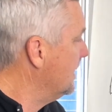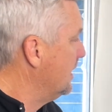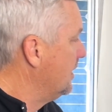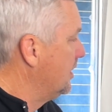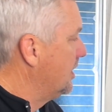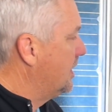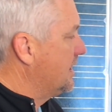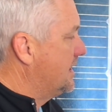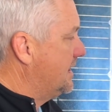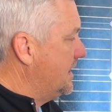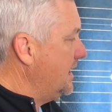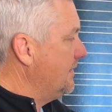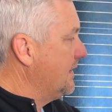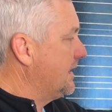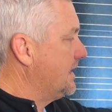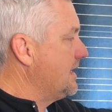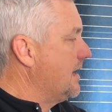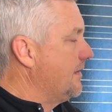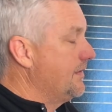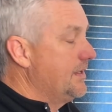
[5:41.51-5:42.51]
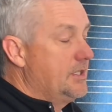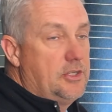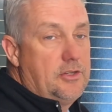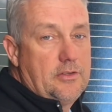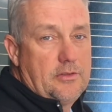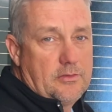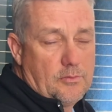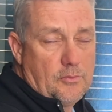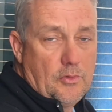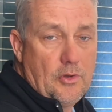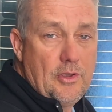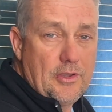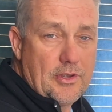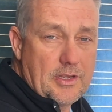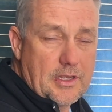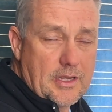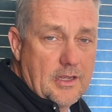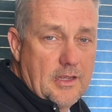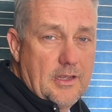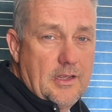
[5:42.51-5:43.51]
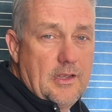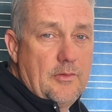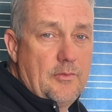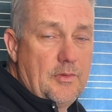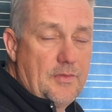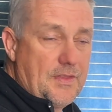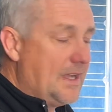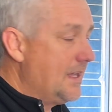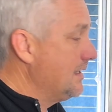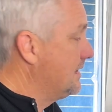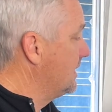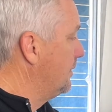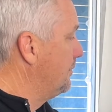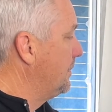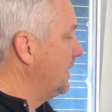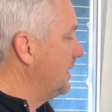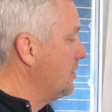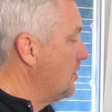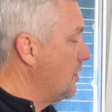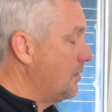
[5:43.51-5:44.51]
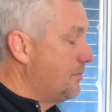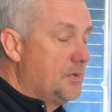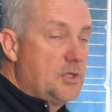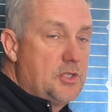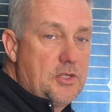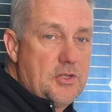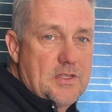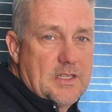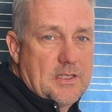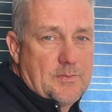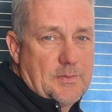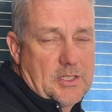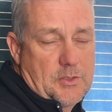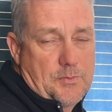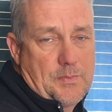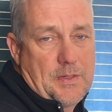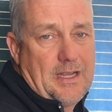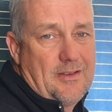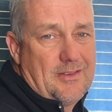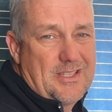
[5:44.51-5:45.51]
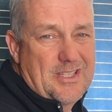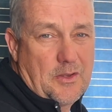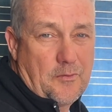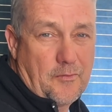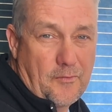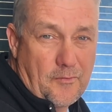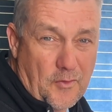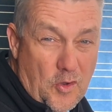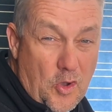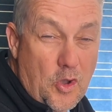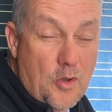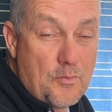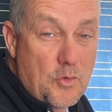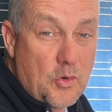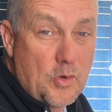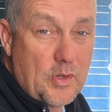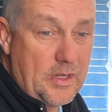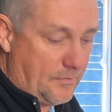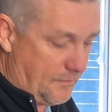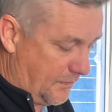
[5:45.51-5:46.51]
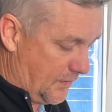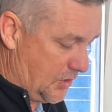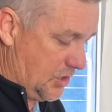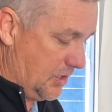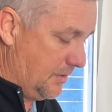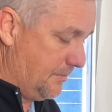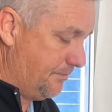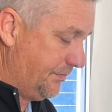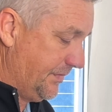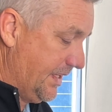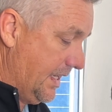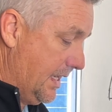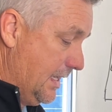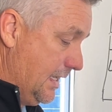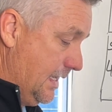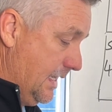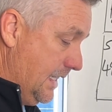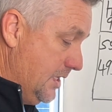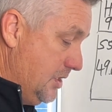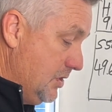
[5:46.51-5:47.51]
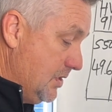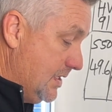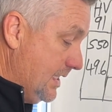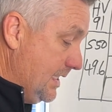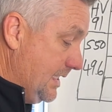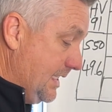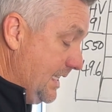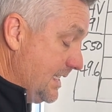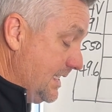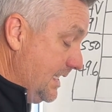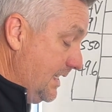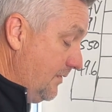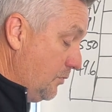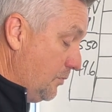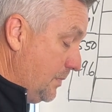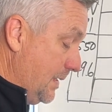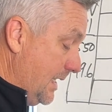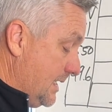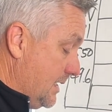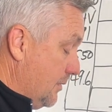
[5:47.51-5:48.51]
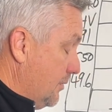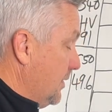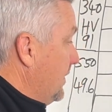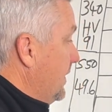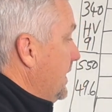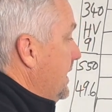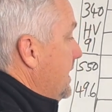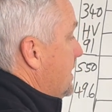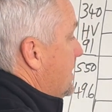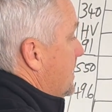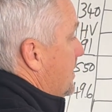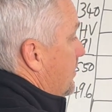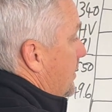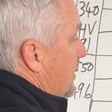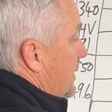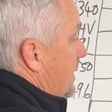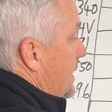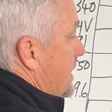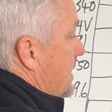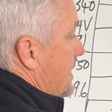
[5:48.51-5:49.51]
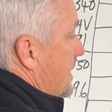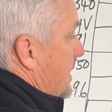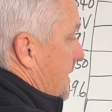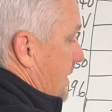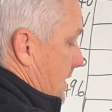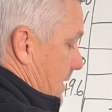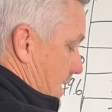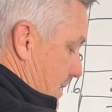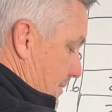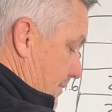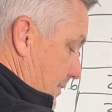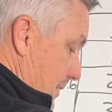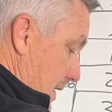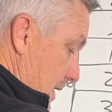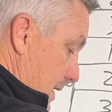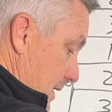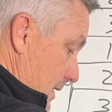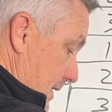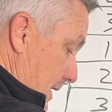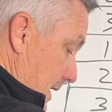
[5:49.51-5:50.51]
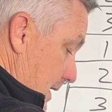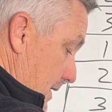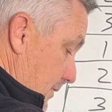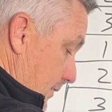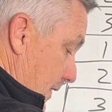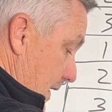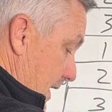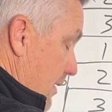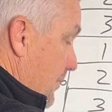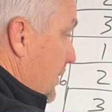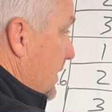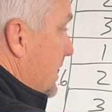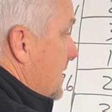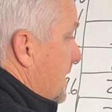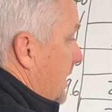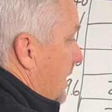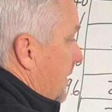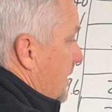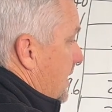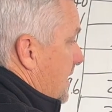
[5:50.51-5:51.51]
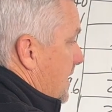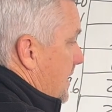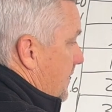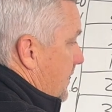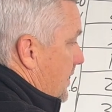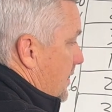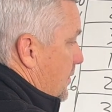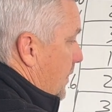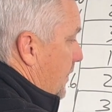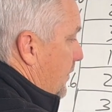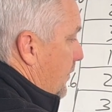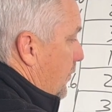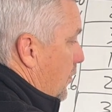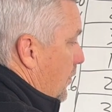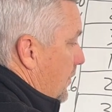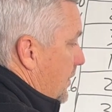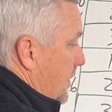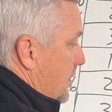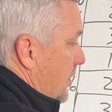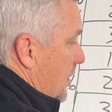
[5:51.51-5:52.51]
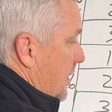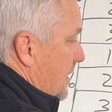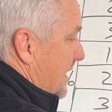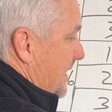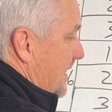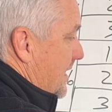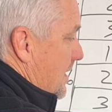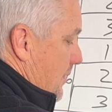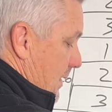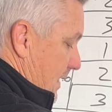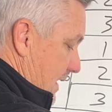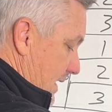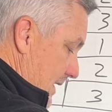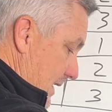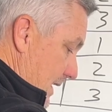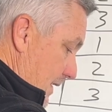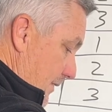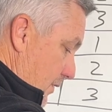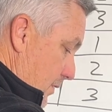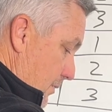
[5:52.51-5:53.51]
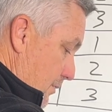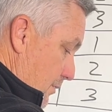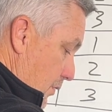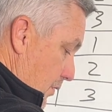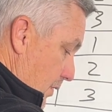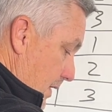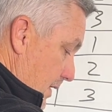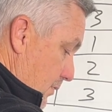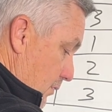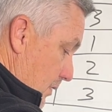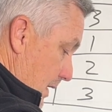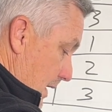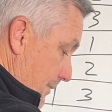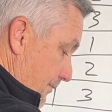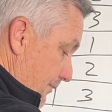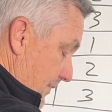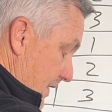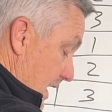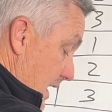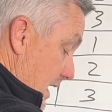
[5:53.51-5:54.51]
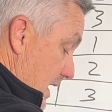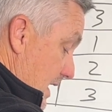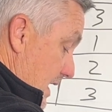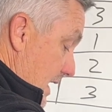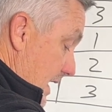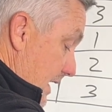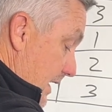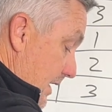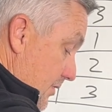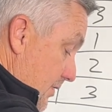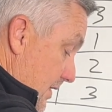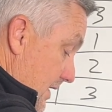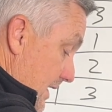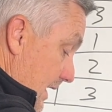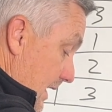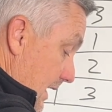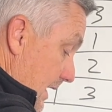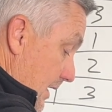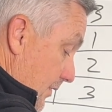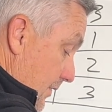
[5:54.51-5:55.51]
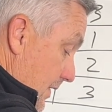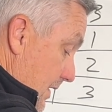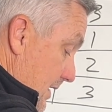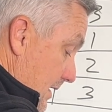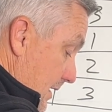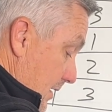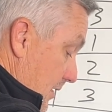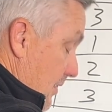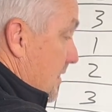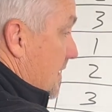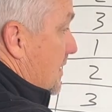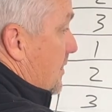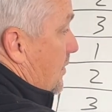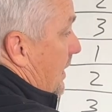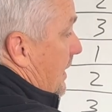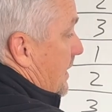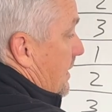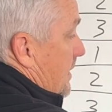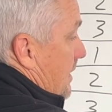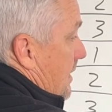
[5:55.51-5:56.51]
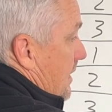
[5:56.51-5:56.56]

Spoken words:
You can see that now that unit will work without it, but not produce as much power. So far more efficient. And you'll see it gets even better with these size of elements here. This one 4 on the dot, and this one 7.1. And interestingly, on this last one,